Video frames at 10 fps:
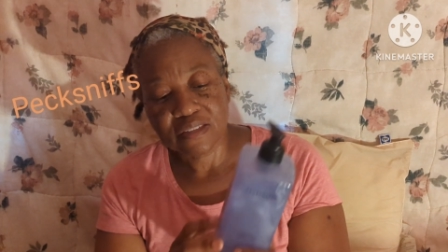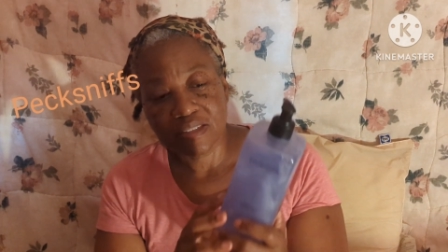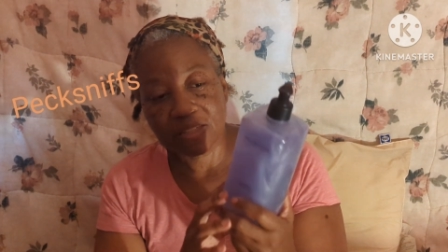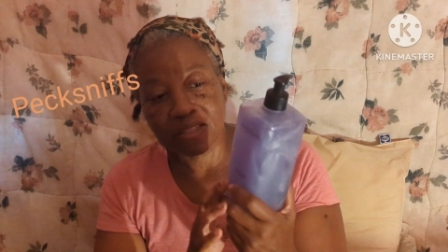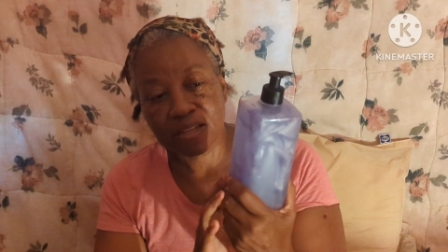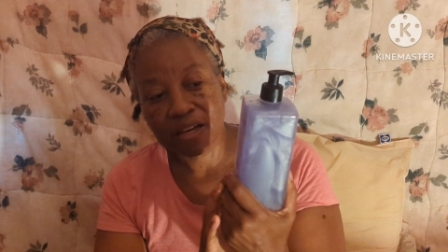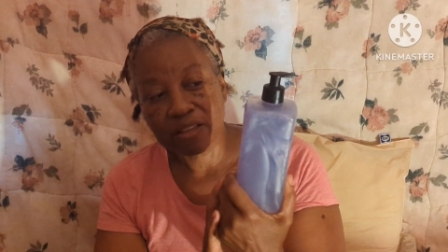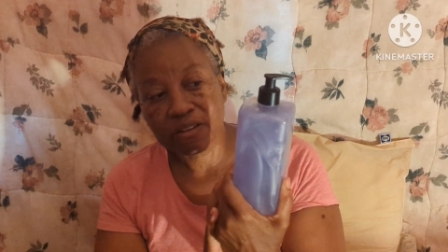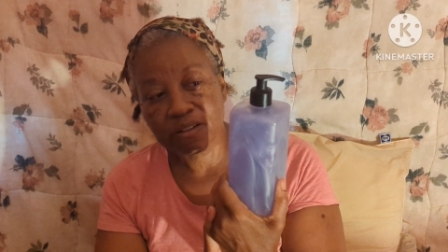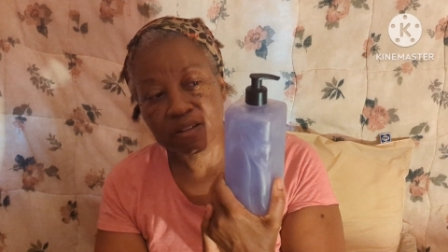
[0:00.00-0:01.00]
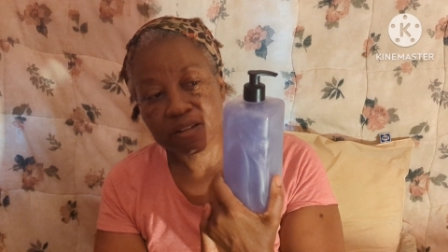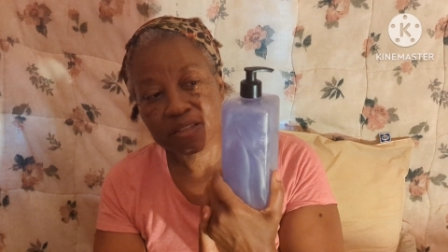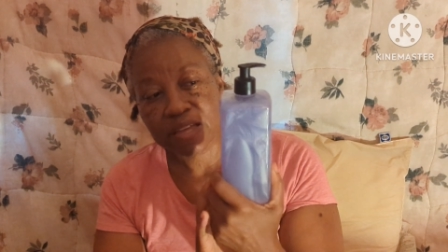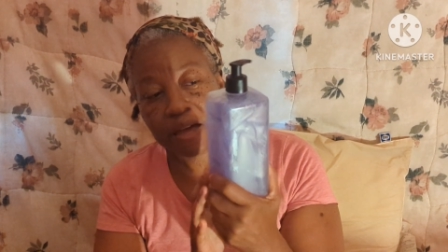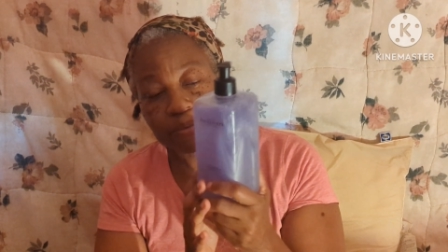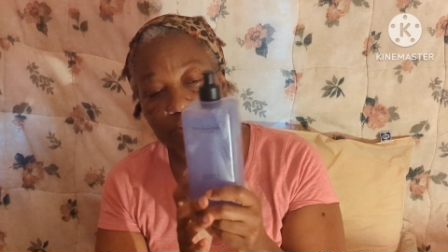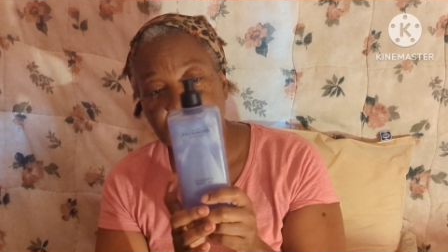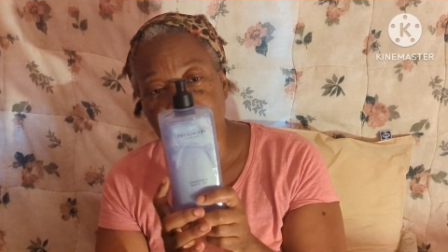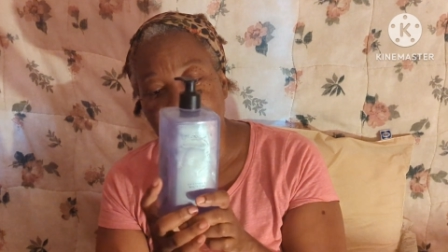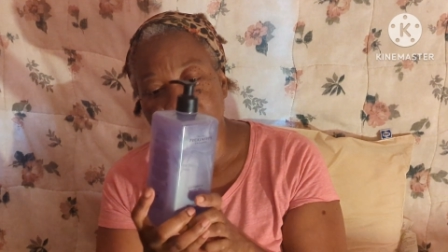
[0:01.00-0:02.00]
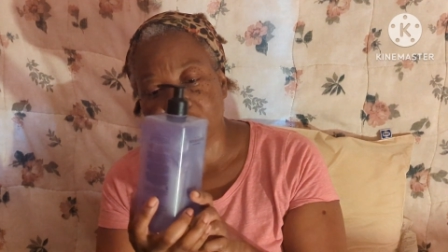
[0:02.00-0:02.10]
See the color? It's absolutely